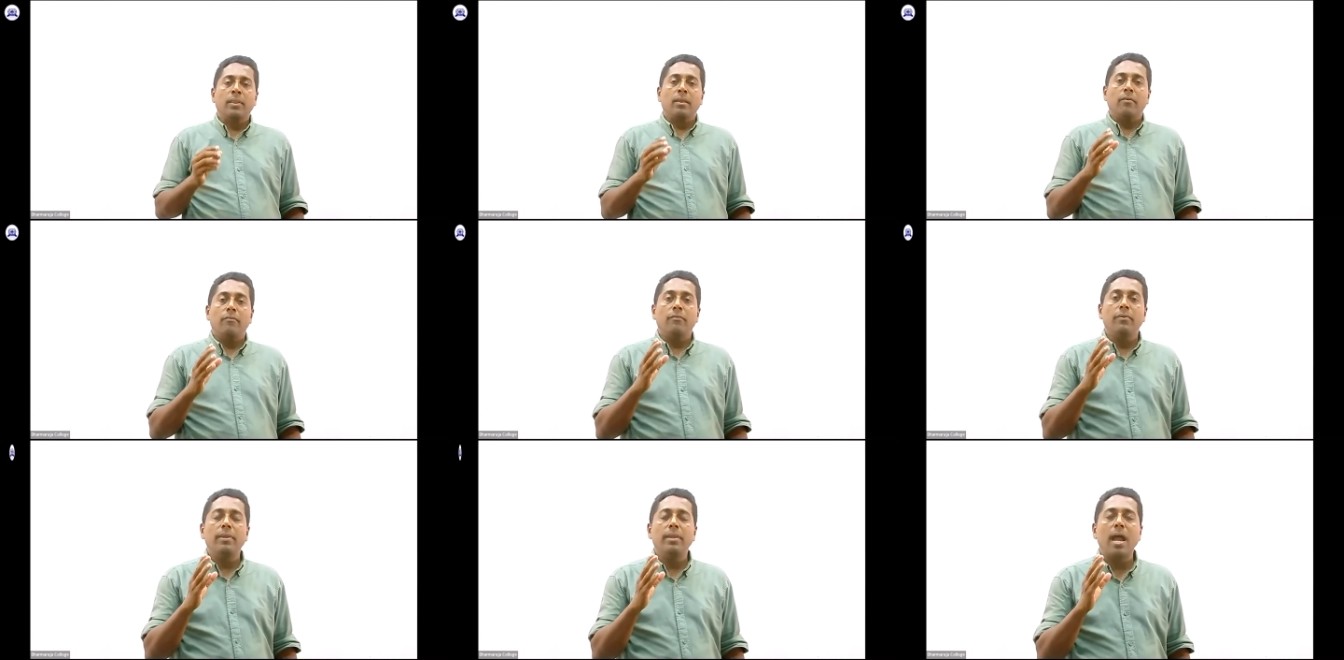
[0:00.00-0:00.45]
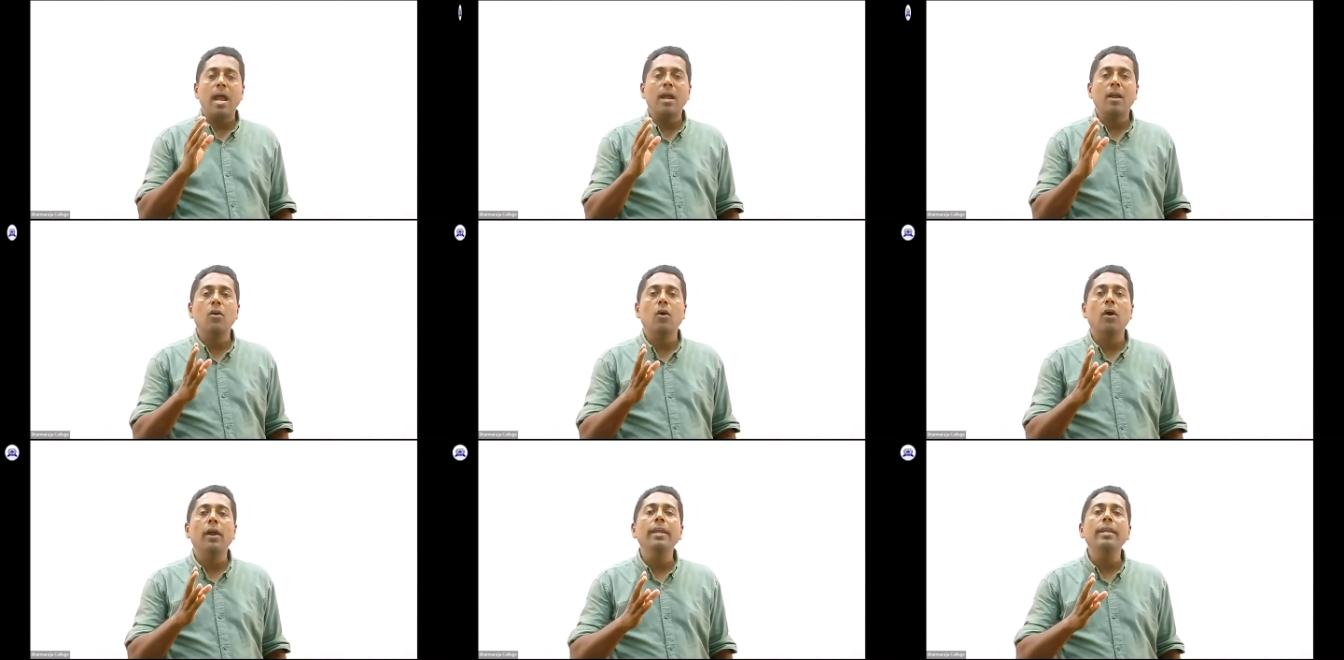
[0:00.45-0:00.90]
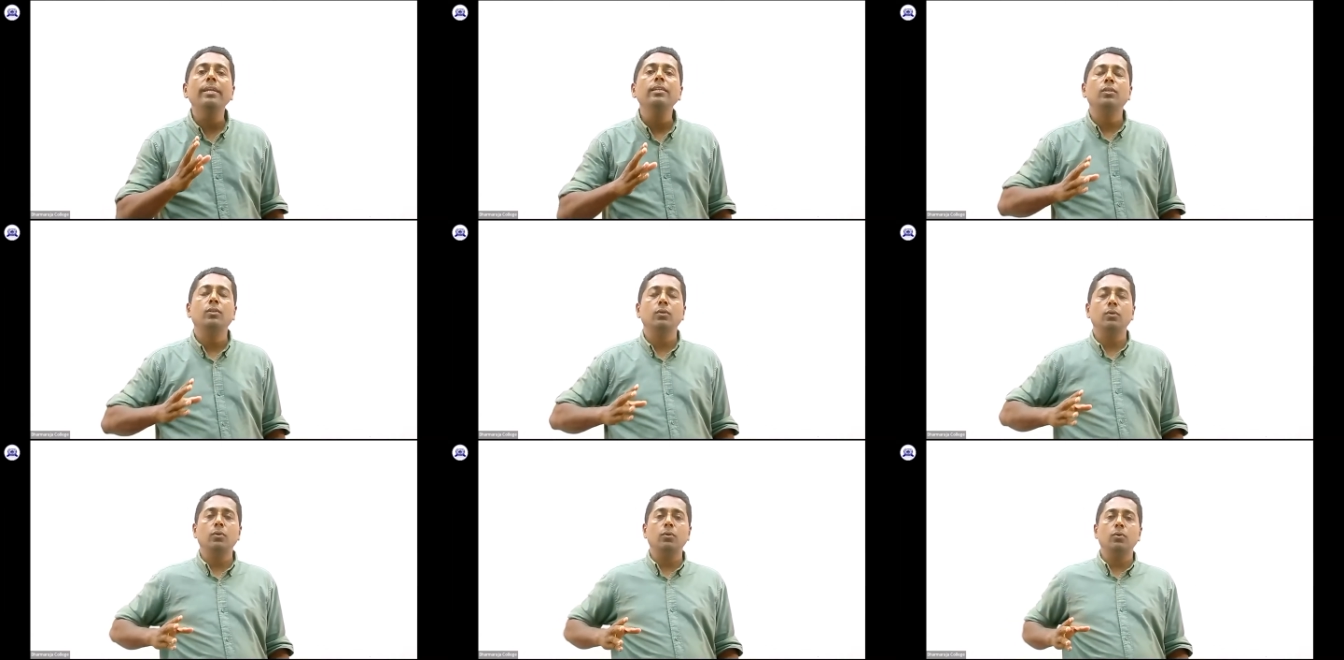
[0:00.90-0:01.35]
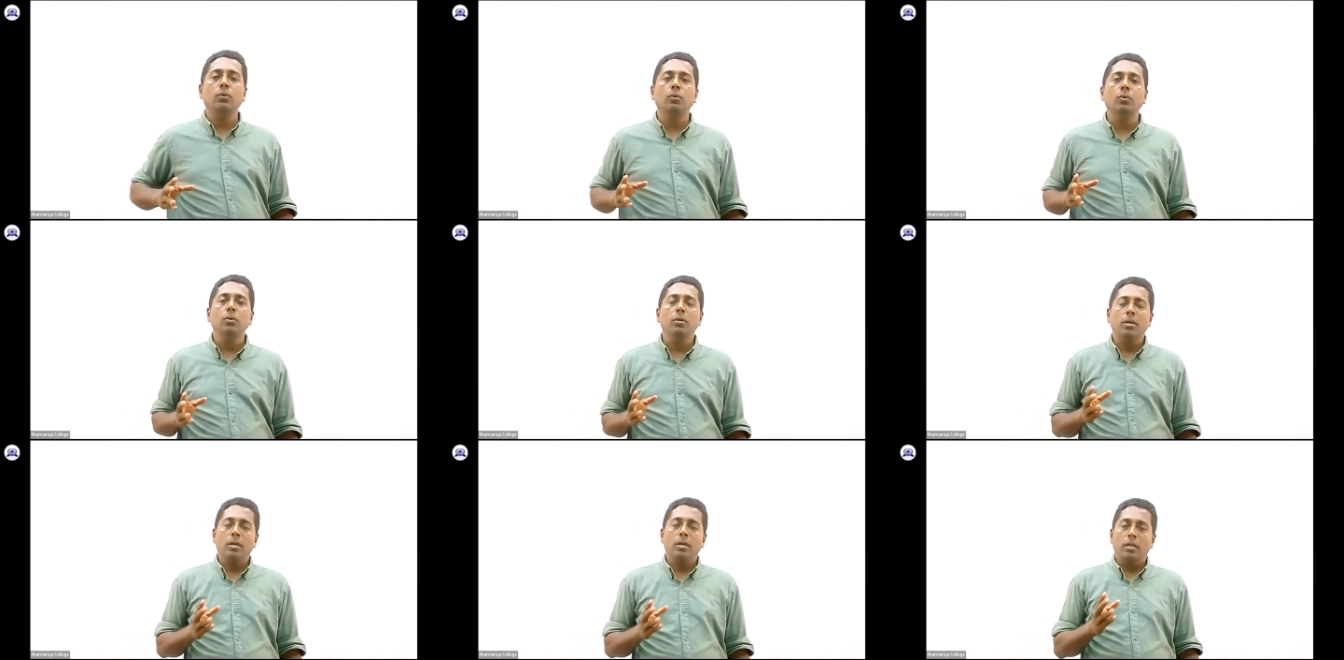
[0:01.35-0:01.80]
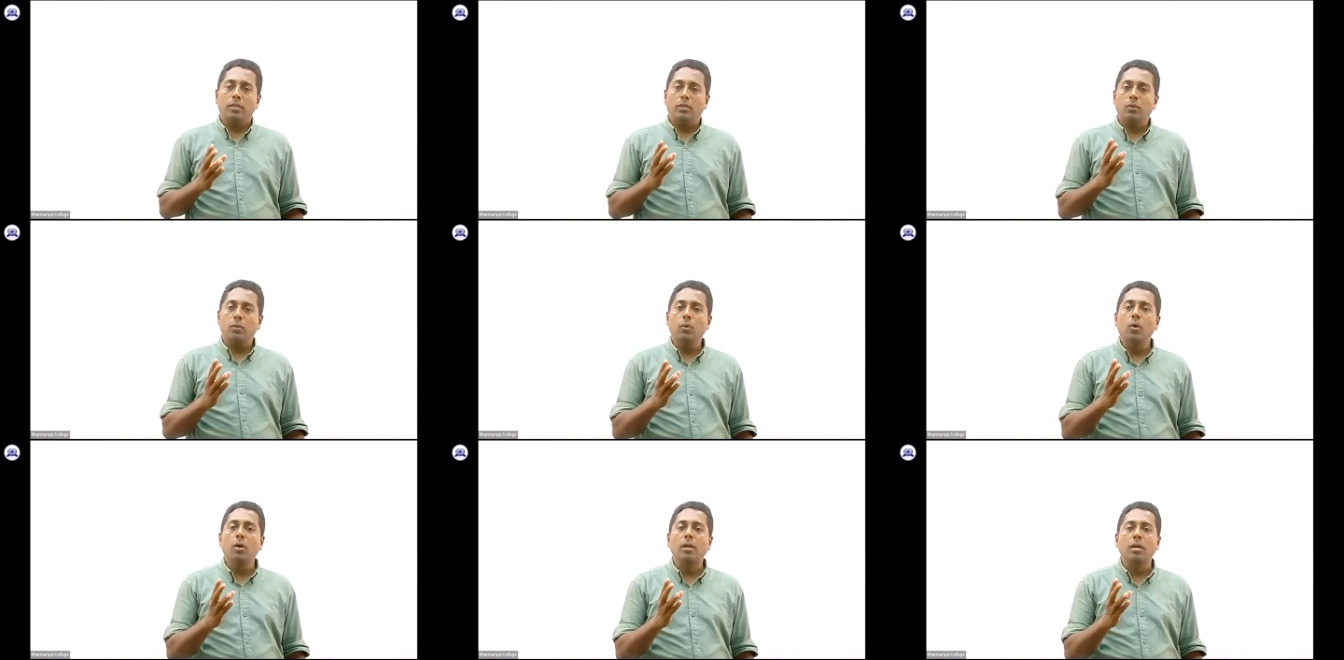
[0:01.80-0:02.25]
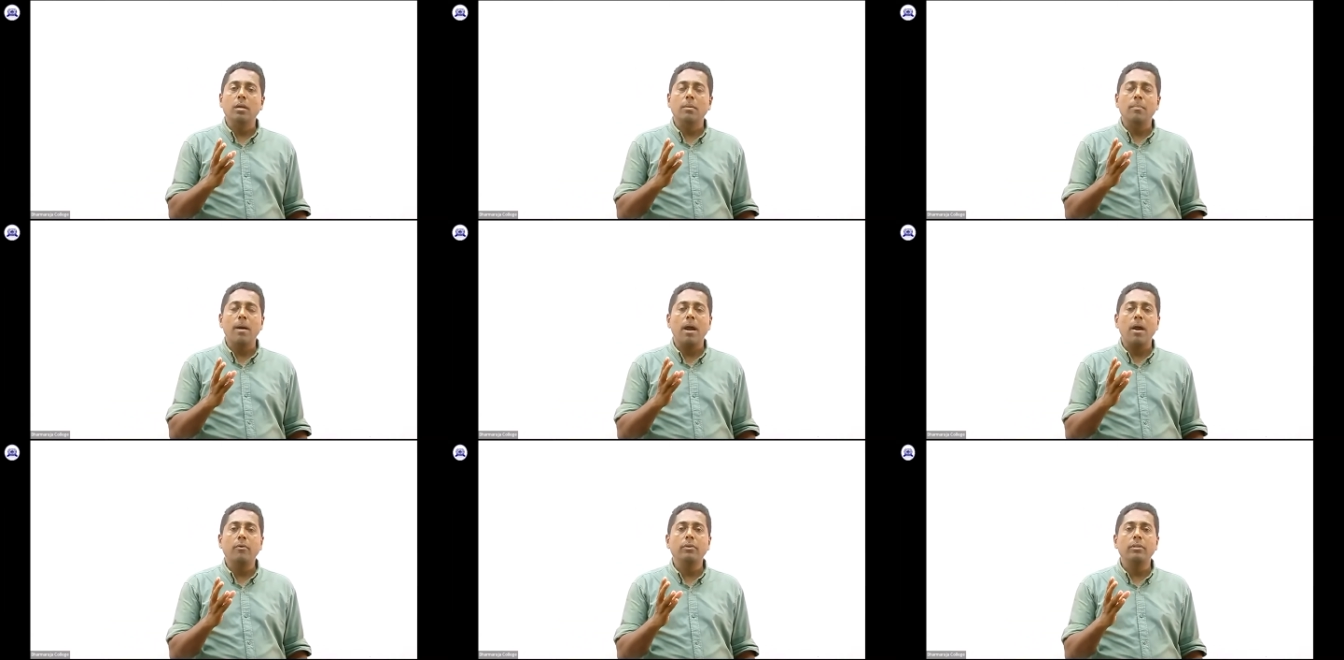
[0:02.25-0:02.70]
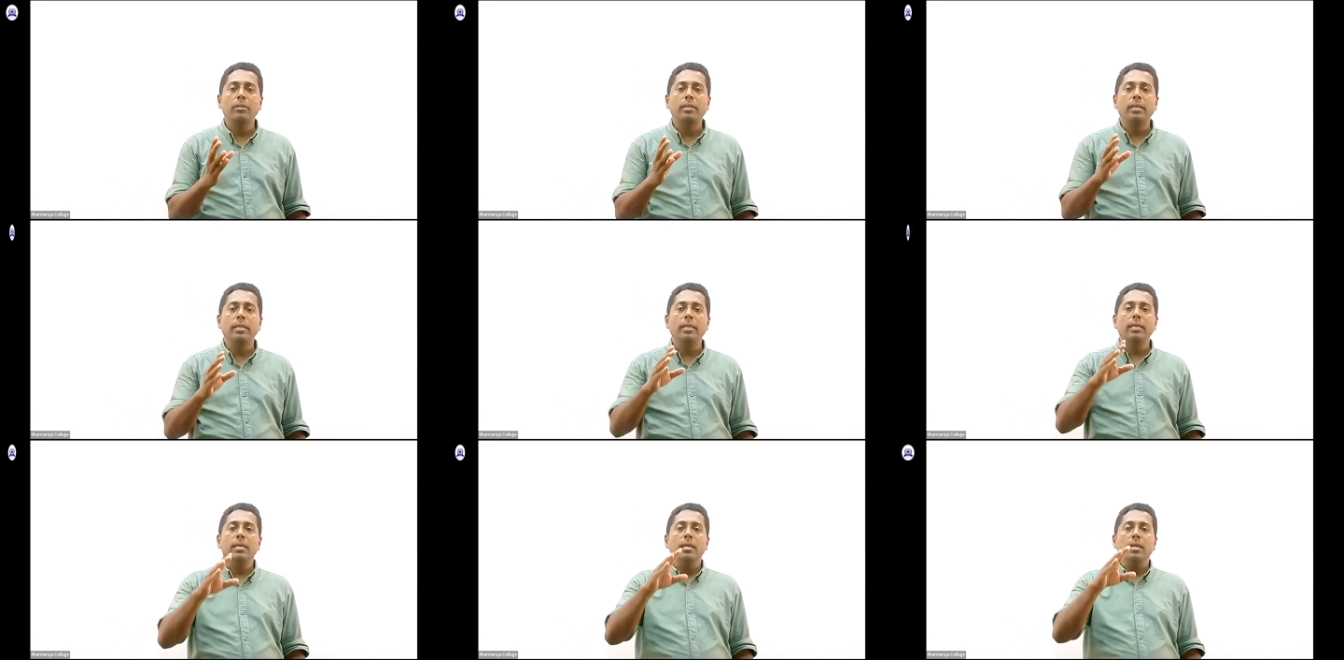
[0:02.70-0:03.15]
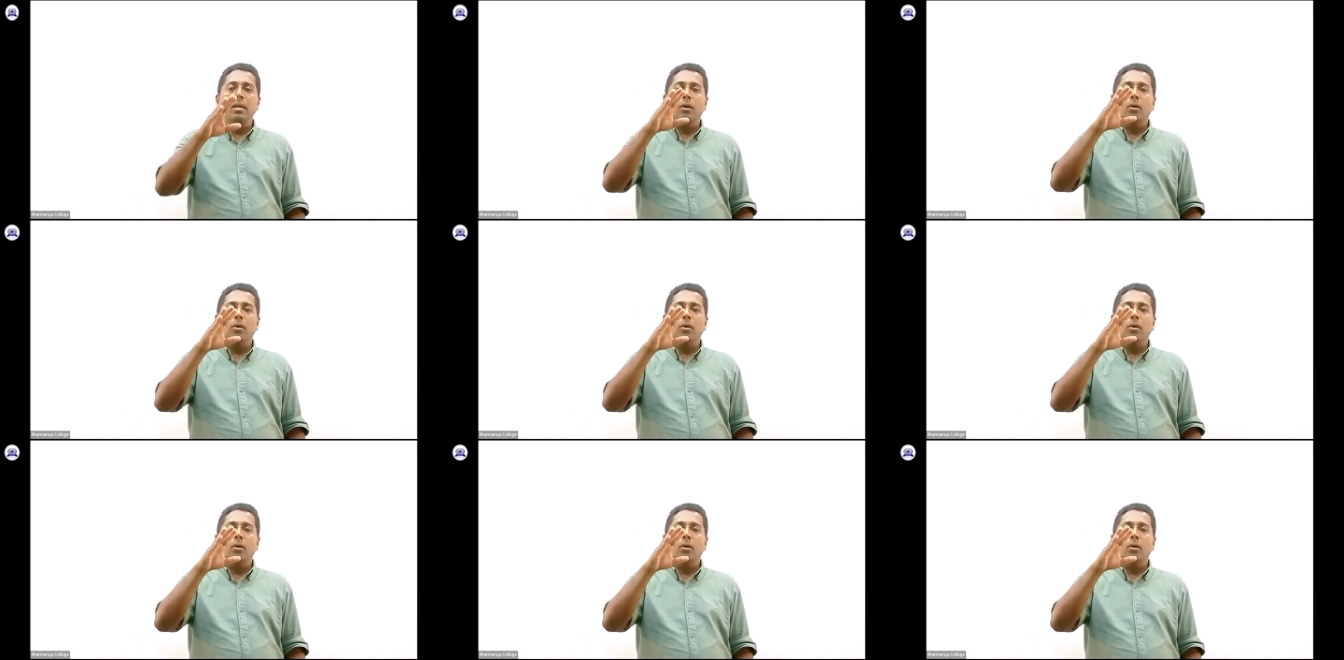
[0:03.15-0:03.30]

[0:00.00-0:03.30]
we are going to talk about the